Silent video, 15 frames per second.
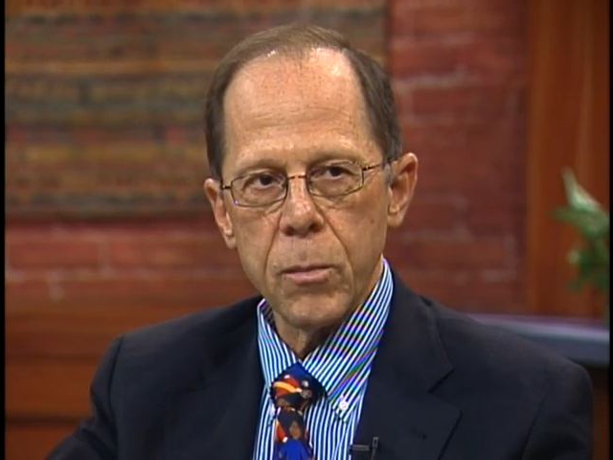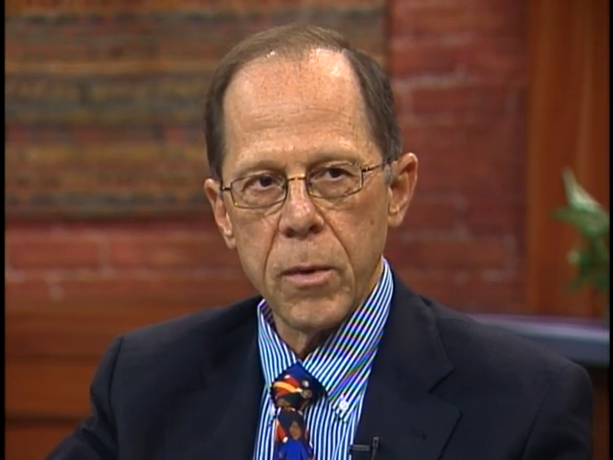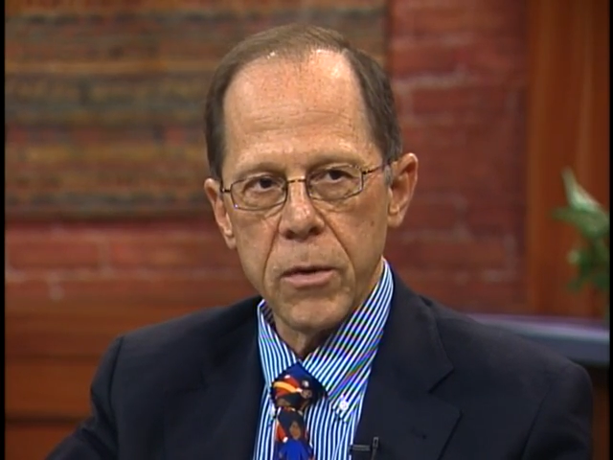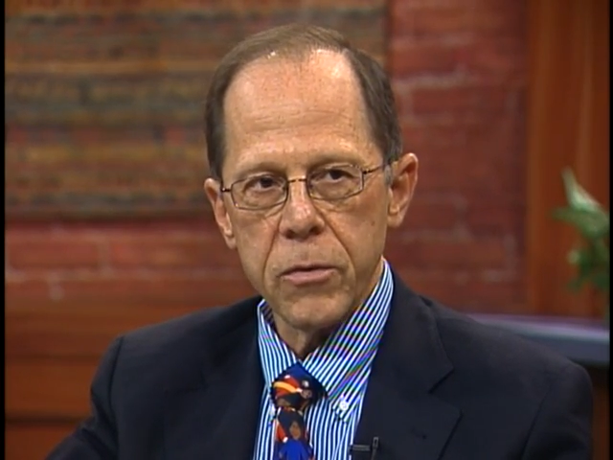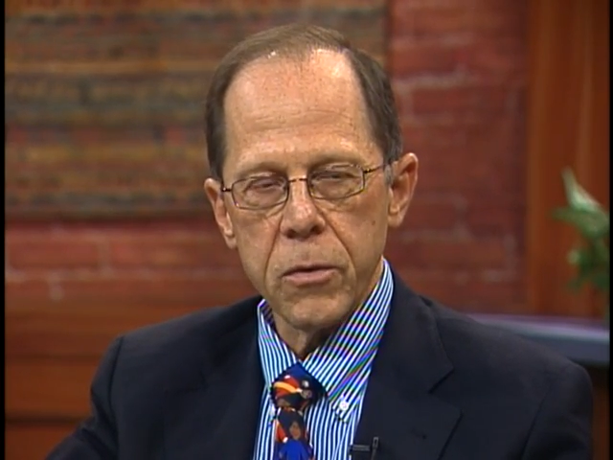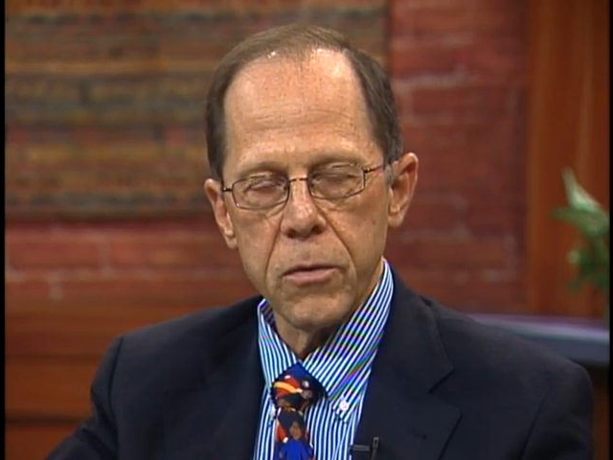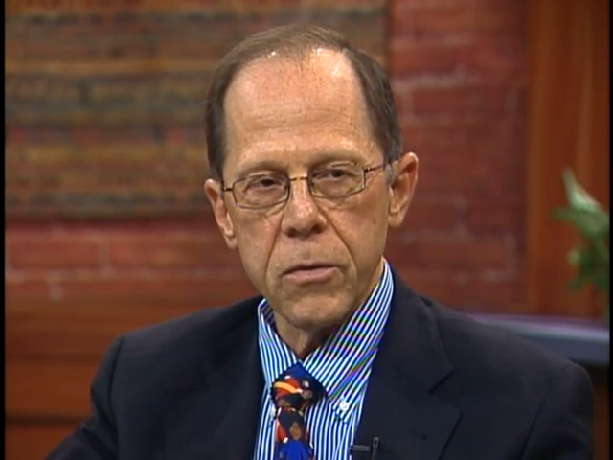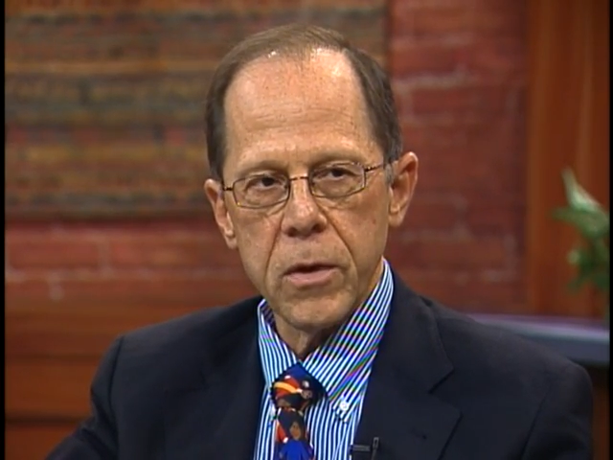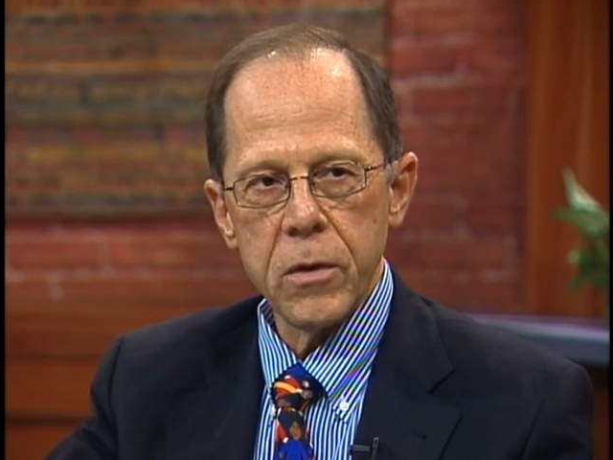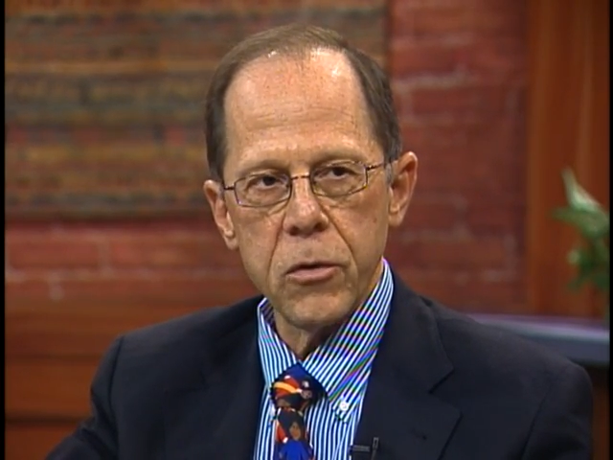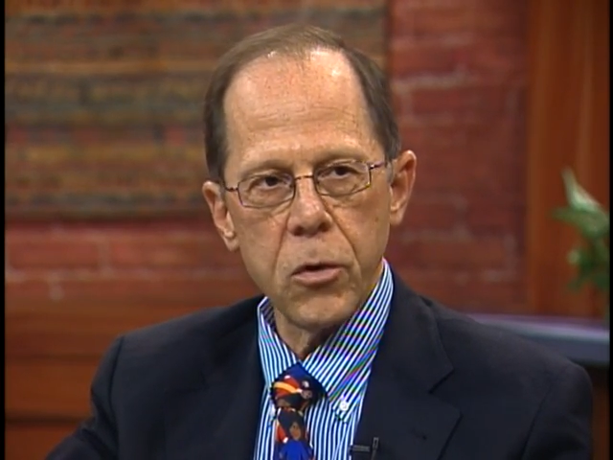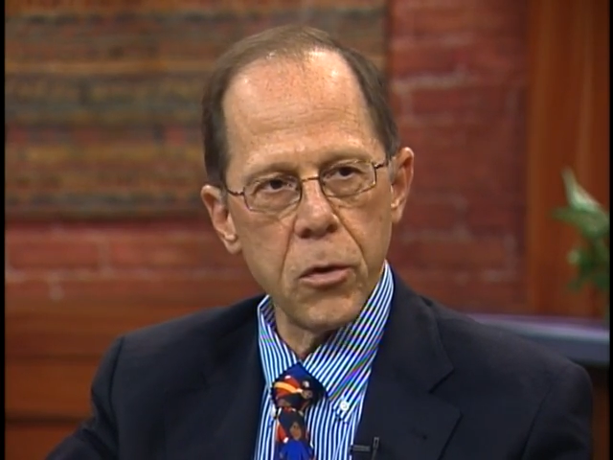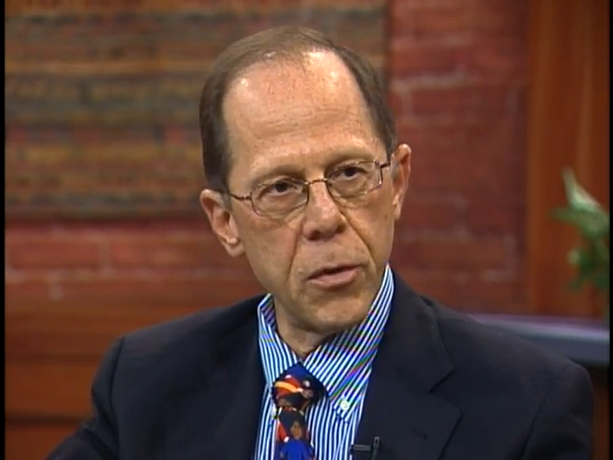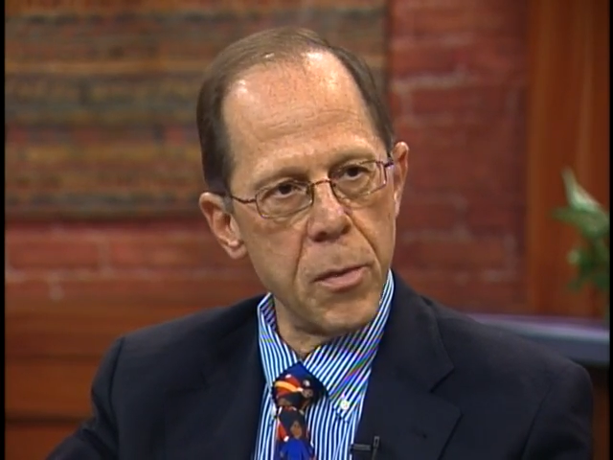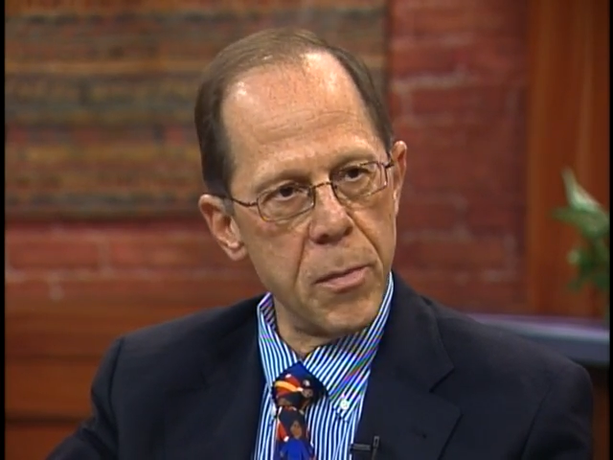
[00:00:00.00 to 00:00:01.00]
muscles and
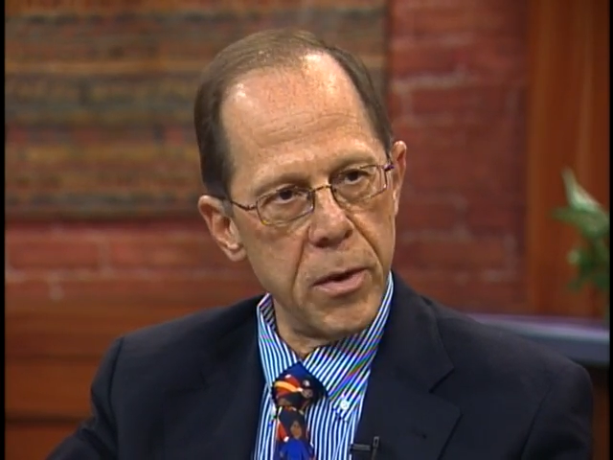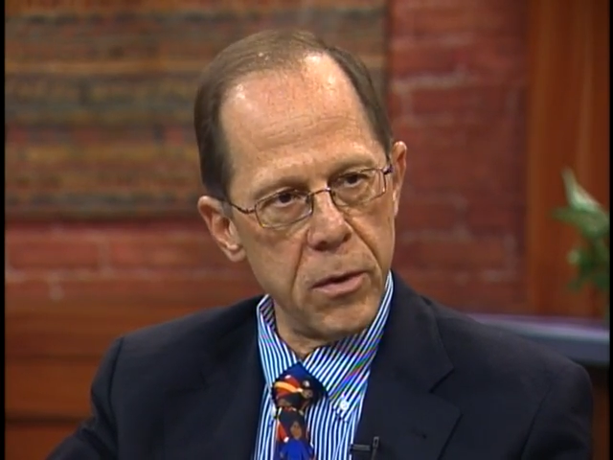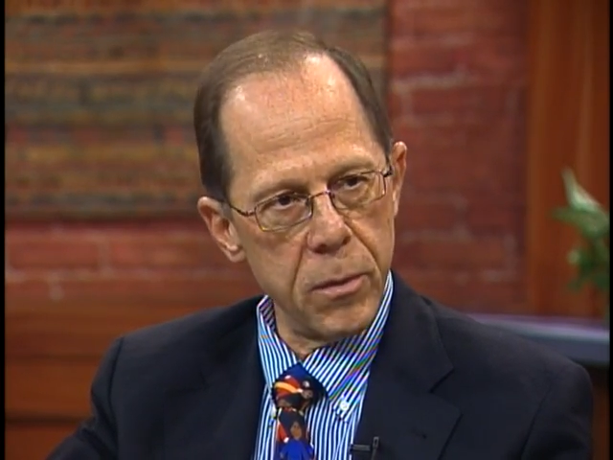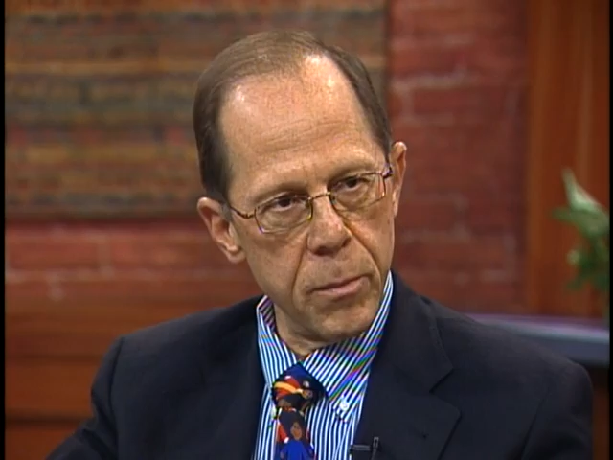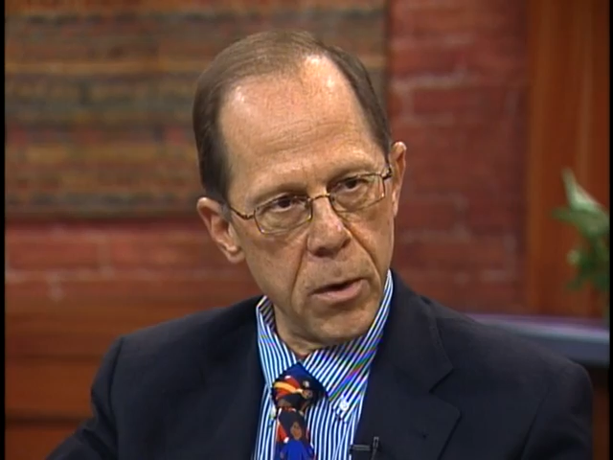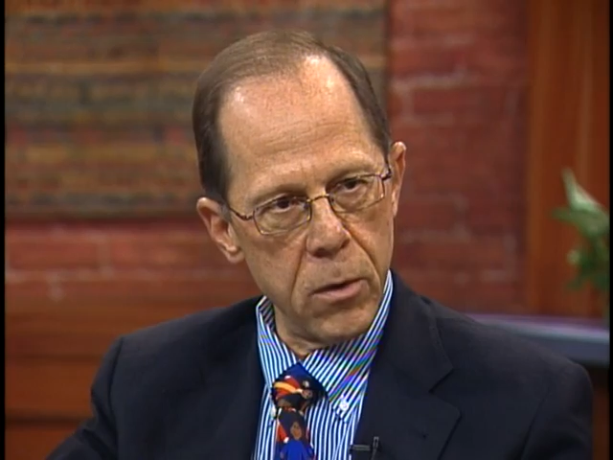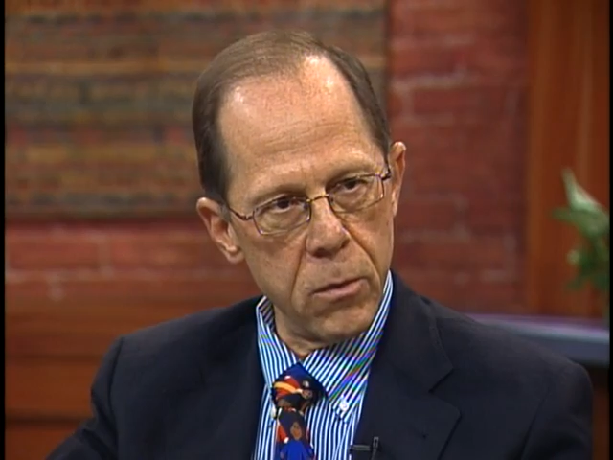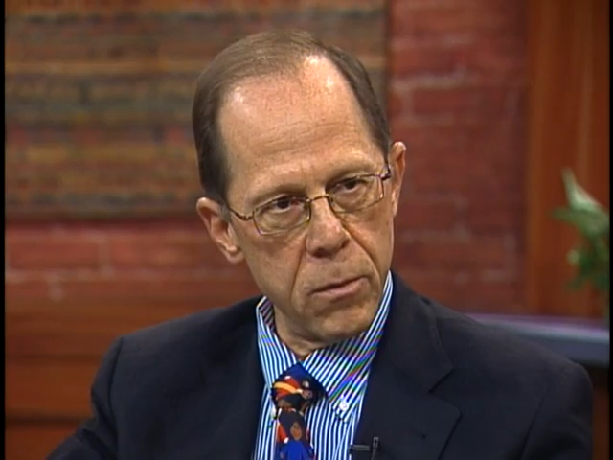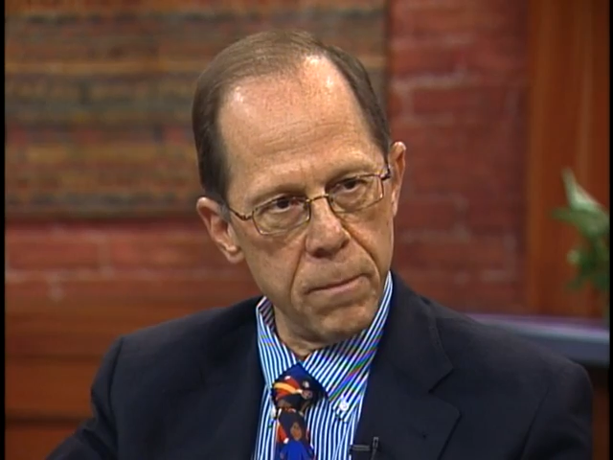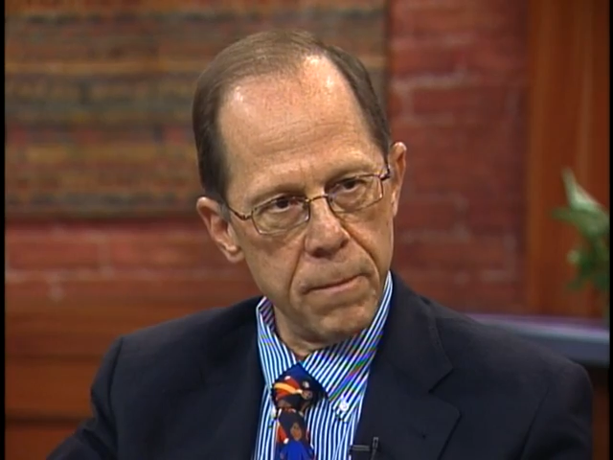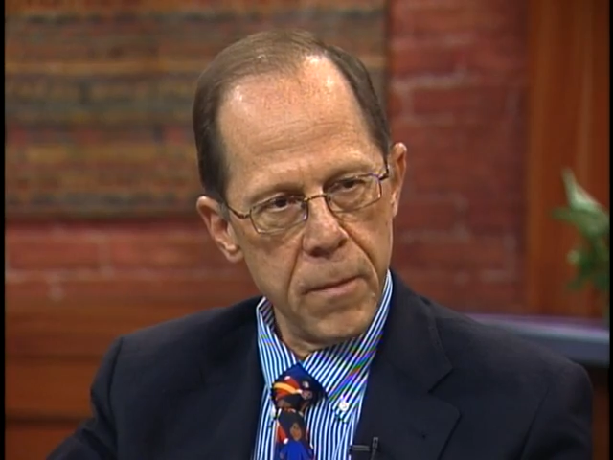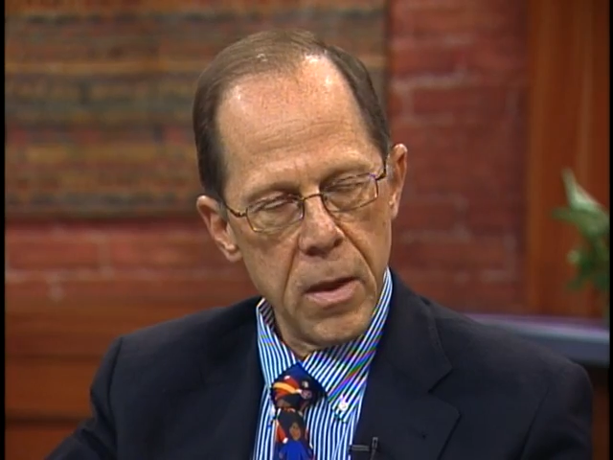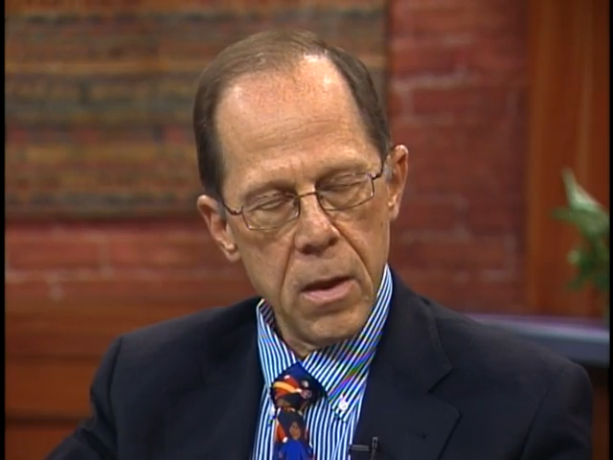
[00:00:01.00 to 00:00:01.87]
turn them into bone.